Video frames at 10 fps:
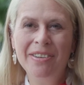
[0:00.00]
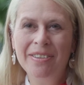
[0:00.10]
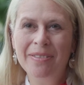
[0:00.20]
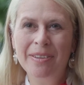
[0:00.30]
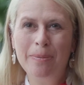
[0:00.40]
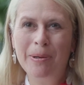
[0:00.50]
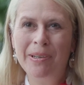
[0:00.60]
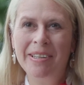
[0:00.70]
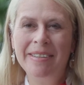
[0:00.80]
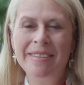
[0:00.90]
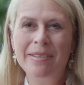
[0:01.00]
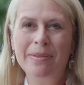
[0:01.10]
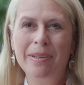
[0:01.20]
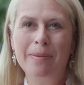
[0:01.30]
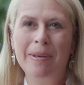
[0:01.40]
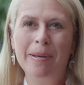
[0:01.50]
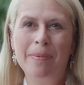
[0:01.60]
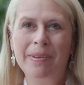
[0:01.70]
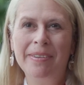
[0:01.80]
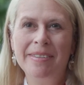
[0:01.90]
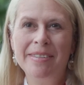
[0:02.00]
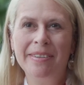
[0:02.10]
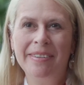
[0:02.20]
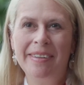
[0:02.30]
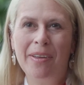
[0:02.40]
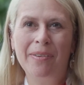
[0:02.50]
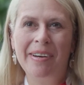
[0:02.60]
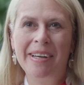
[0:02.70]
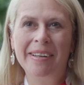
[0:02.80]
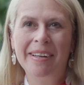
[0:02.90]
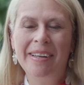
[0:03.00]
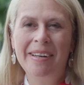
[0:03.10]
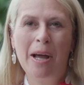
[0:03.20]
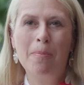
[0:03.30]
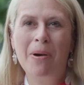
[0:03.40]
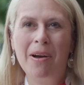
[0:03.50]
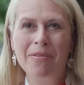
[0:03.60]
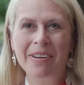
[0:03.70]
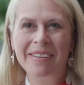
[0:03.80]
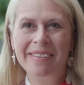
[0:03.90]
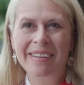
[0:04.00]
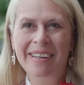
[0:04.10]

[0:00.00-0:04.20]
years of experience to really be able to accelerate nonprofits.